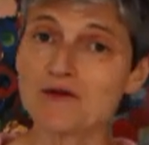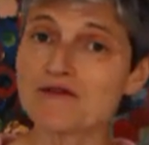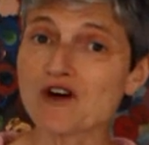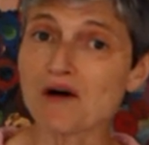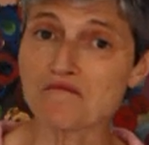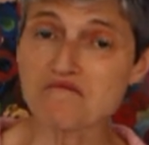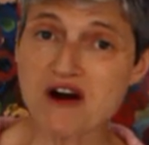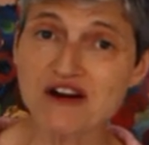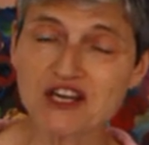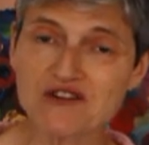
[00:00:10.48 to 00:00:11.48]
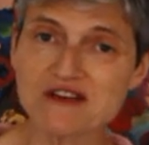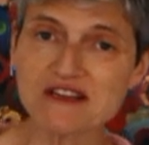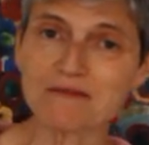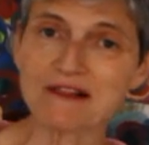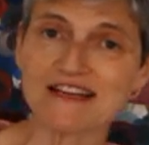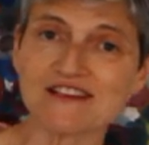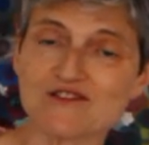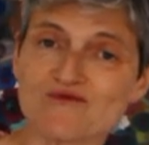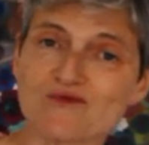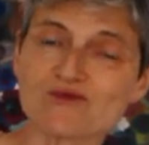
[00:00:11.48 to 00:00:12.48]
we've got Mercury, the planet
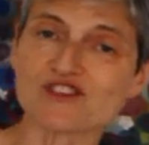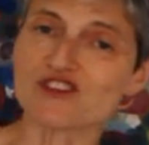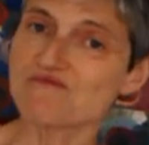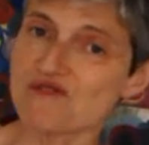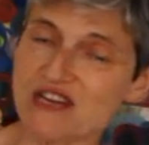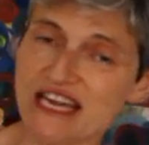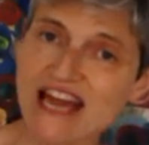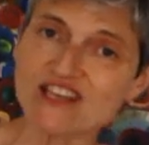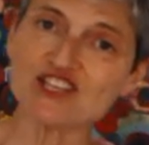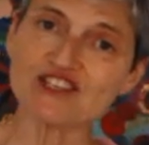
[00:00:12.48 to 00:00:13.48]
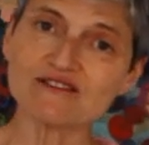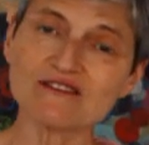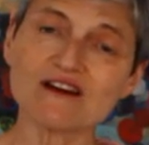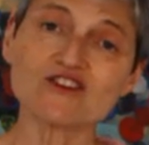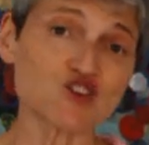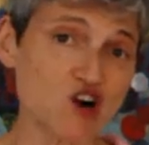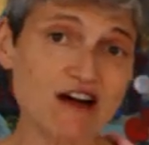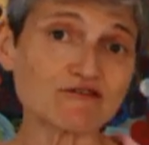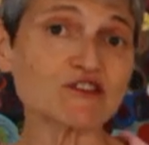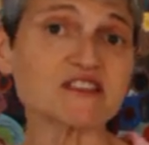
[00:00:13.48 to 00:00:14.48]
that rules communication,
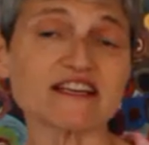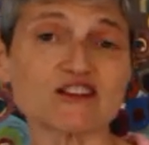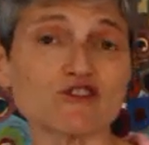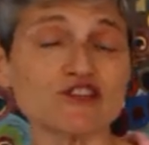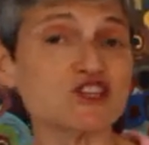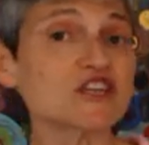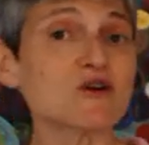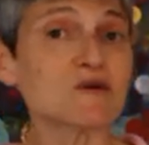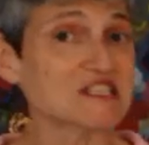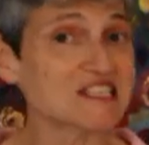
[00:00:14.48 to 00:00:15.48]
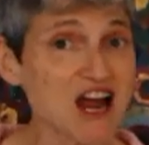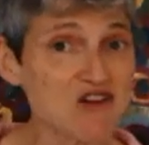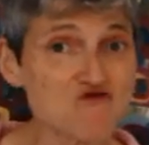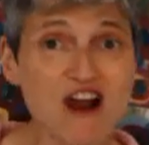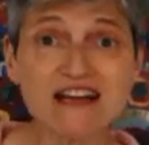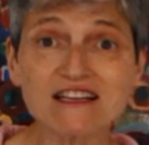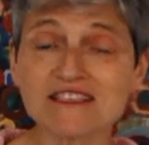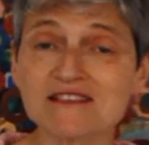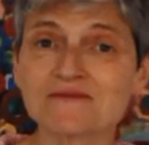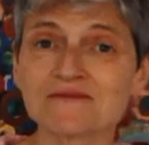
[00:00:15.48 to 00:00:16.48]
travel, technology going
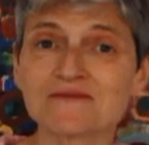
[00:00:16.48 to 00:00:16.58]
direct.